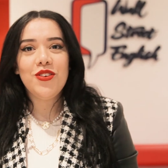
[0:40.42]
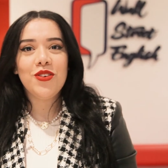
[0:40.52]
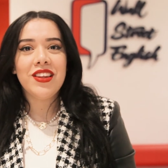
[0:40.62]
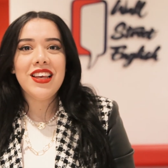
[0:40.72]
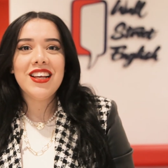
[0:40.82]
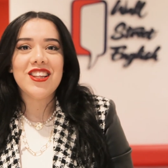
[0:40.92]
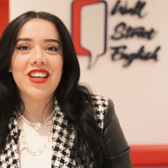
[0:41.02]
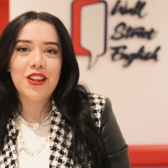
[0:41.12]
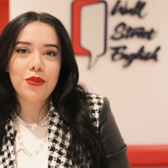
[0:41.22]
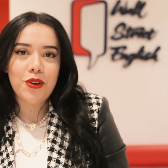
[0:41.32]
use English
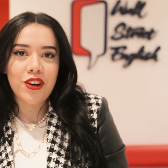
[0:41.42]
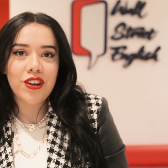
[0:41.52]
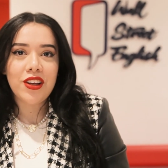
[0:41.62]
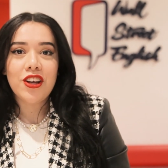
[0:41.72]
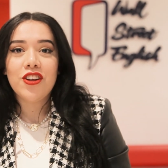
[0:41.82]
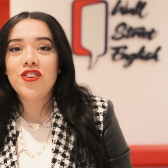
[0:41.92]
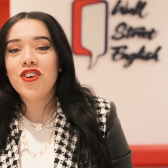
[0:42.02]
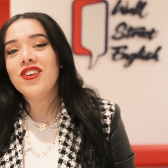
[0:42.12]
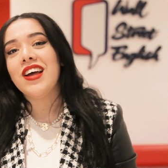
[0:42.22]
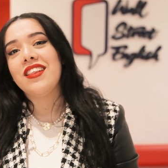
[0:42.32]
at work,
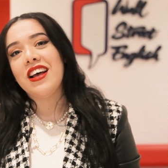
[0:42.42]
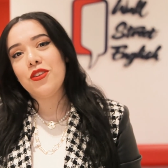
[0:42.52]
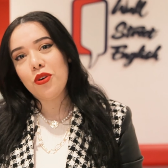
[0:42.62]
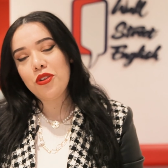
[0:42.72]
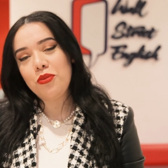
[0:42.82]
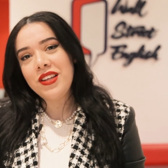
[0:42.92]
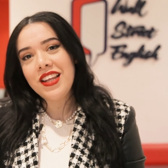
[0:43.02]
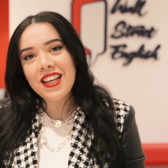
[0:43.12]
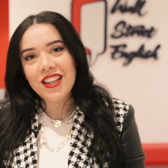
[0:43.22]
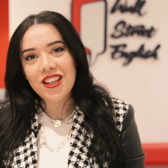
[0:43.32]
join us at Wall Street
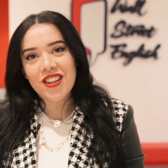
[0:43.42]
English